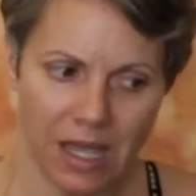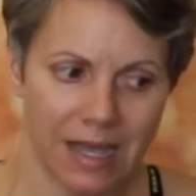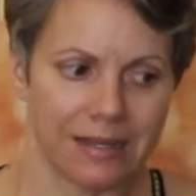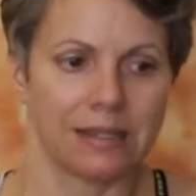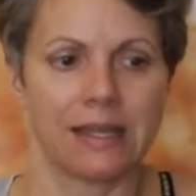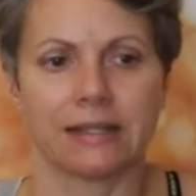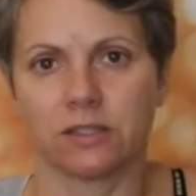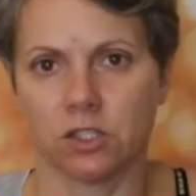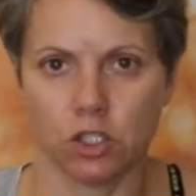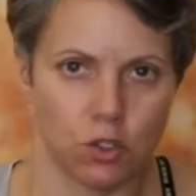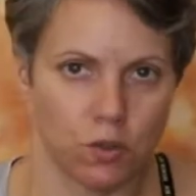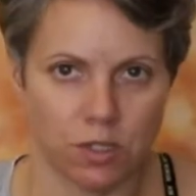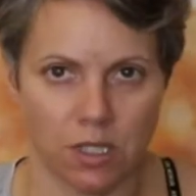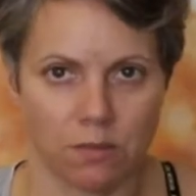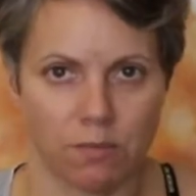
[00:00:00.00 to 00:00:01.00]
I like to
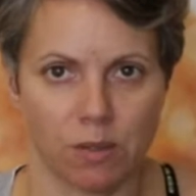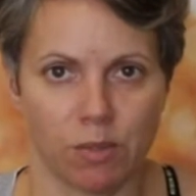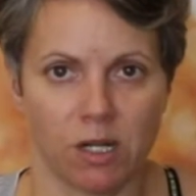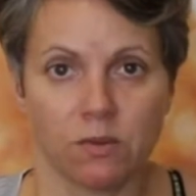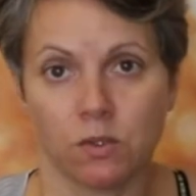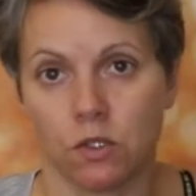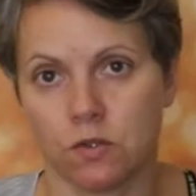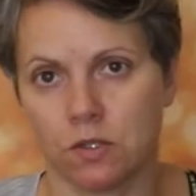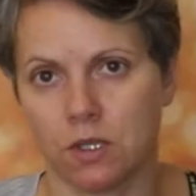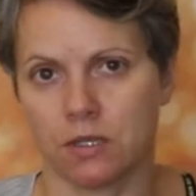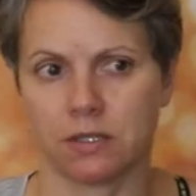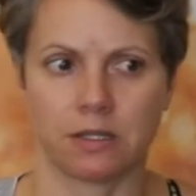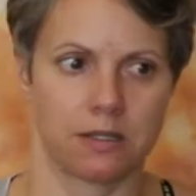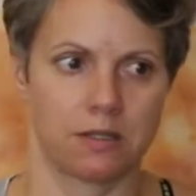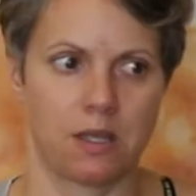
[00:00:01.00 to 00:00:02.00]
juice up my barbecue
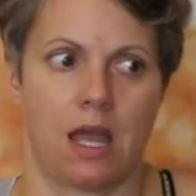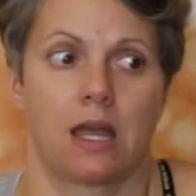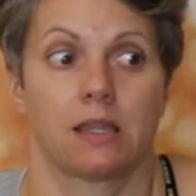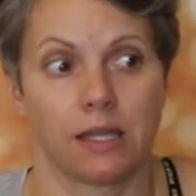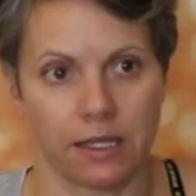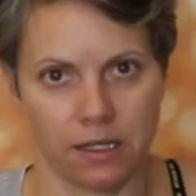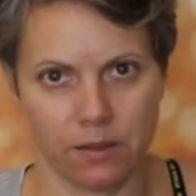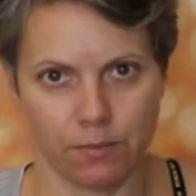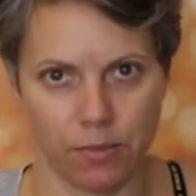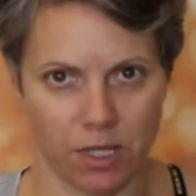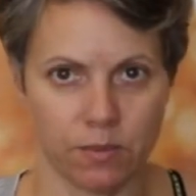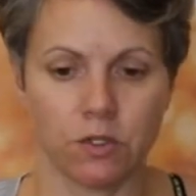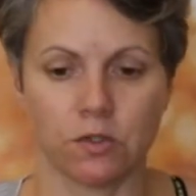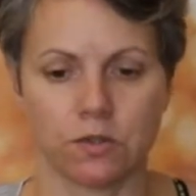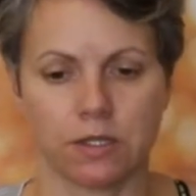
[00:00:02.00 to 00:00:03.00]
sauce because I like
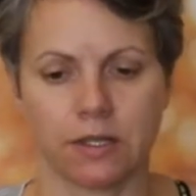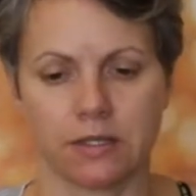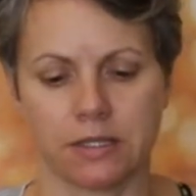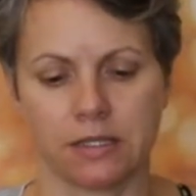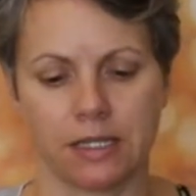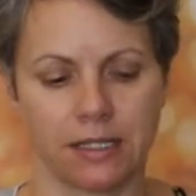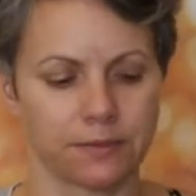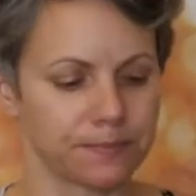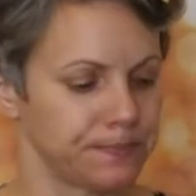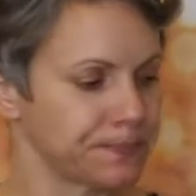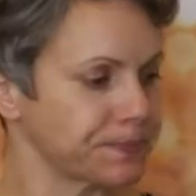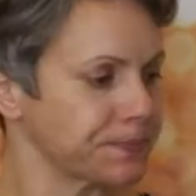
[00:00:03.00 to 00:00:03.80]
barbecue sauce a lot.